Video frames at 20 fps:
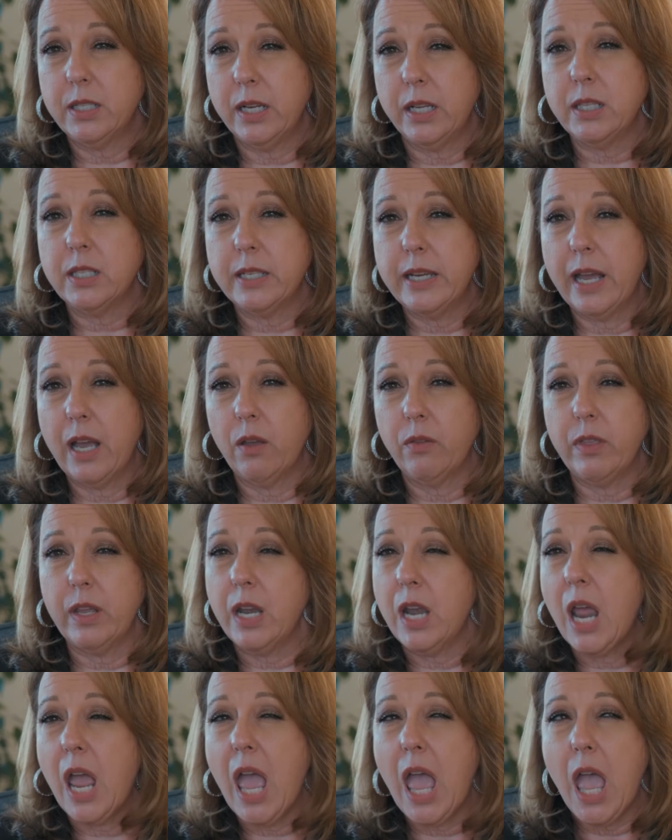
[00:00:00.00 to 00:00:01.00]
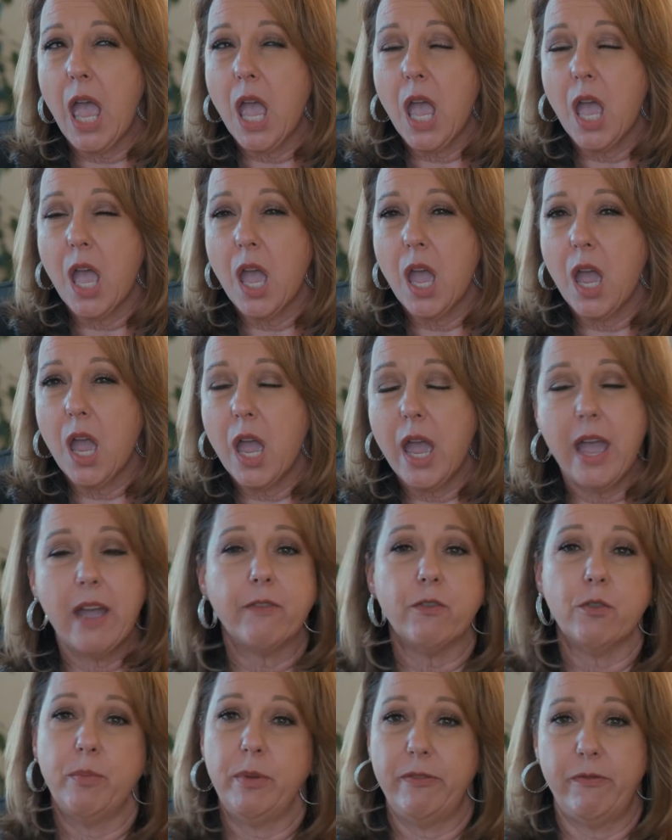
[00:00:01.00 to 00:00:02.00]
States now than
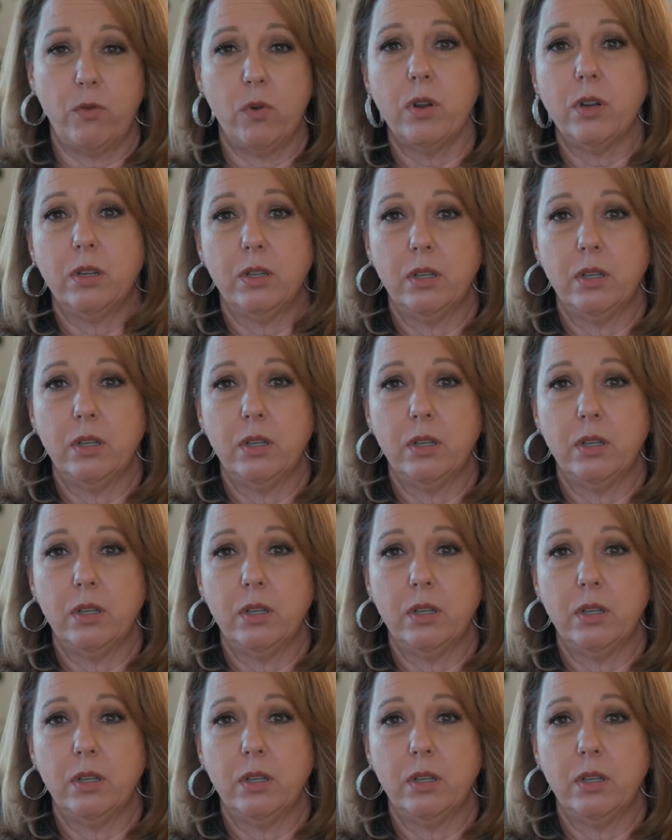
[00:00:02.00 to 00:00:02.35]
ever before.